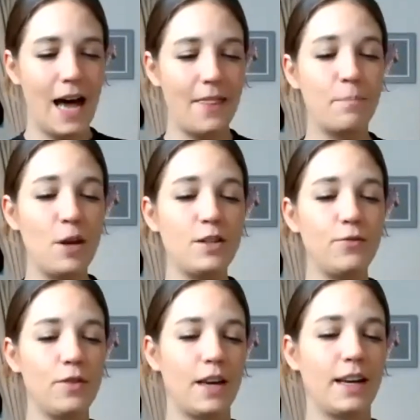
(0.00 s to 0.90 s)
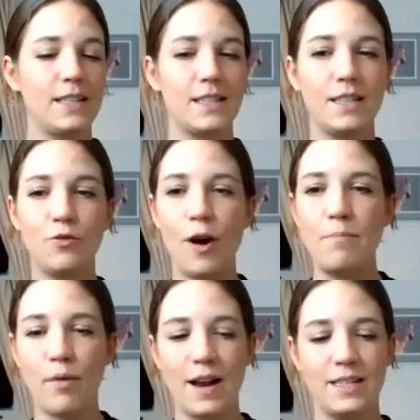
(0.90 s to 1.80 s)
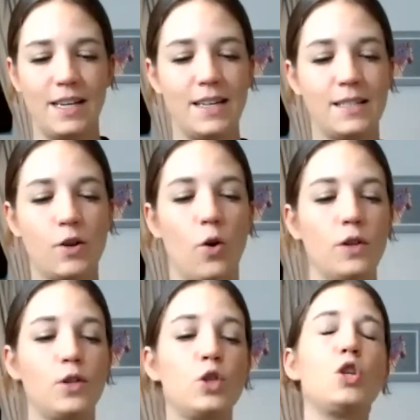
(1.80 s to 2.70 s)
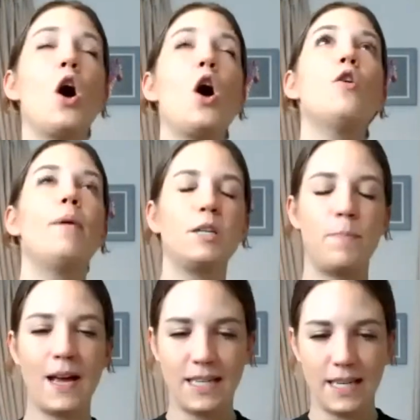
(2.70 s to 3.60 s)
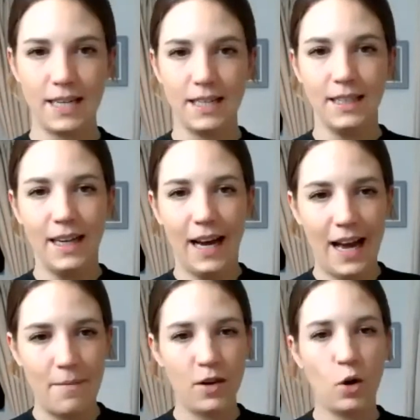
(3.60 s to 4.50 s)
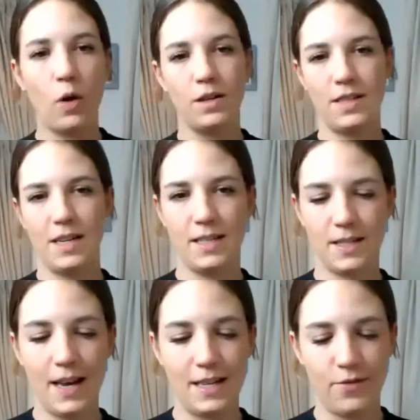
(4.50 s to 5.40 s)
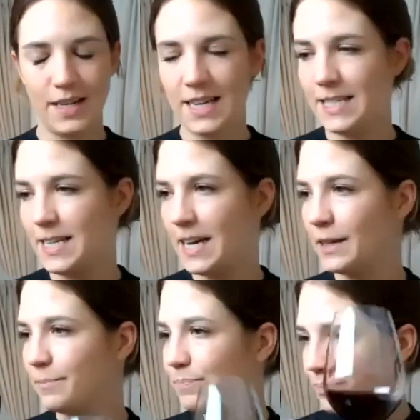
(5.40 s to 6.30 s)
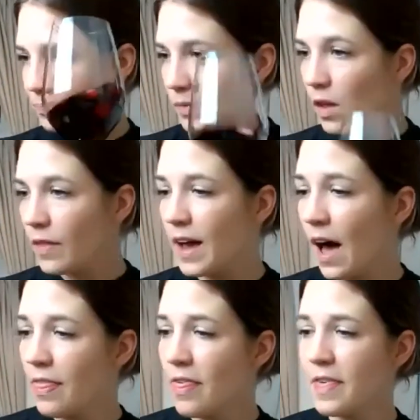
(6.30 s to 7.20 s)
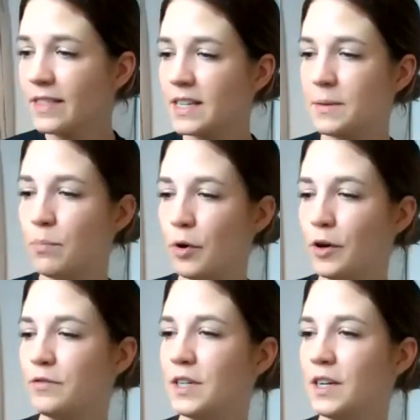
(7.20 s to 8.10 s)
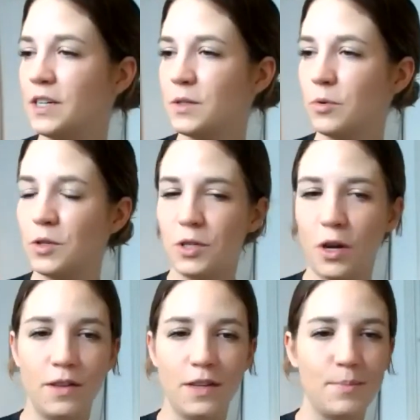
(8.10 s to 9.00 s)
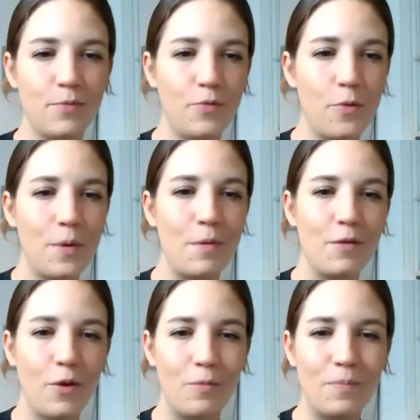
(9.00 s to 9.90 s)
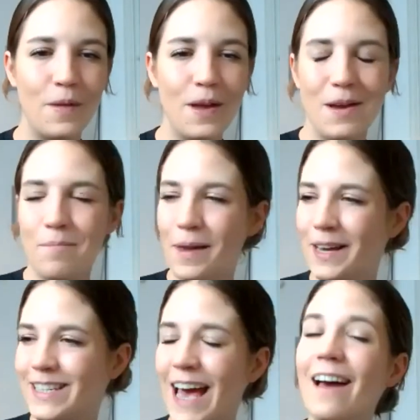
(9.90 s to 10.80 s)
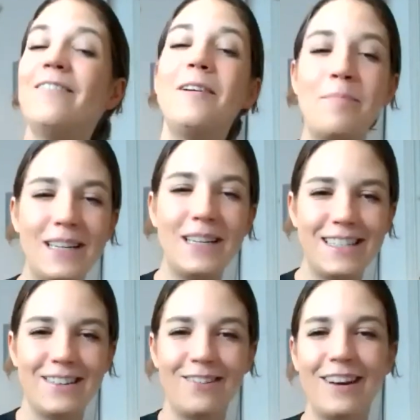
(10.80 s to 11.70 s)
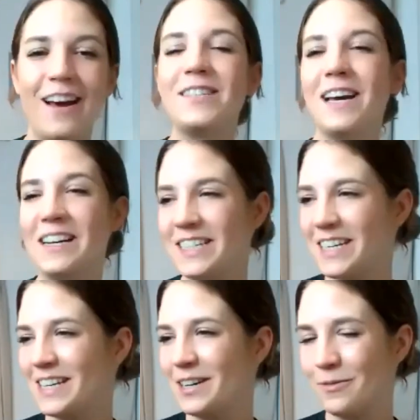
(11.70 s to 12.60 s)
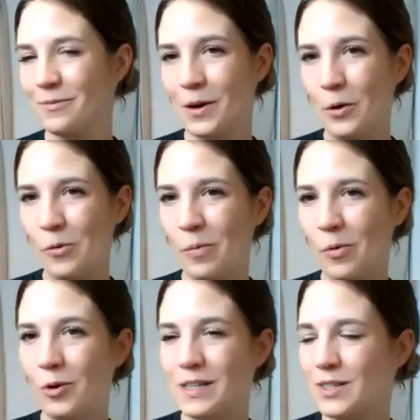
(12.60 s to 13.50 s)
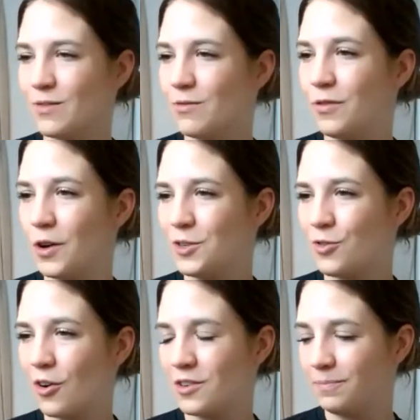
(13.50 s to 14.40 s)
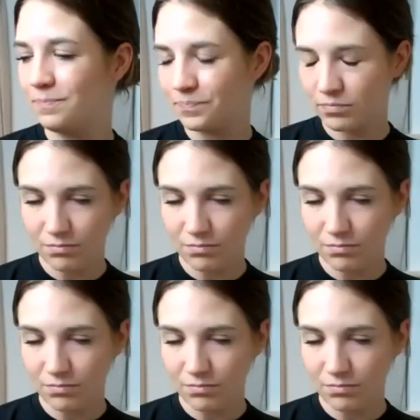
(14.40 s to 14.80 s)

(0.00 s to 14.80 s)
And the beautiful thing is, because grape brandy has got so much better, the quality is fantastic. The other thing that's improved, and I just want to show you this before we move on, because everybody still loves the idea that all port is foot trodden.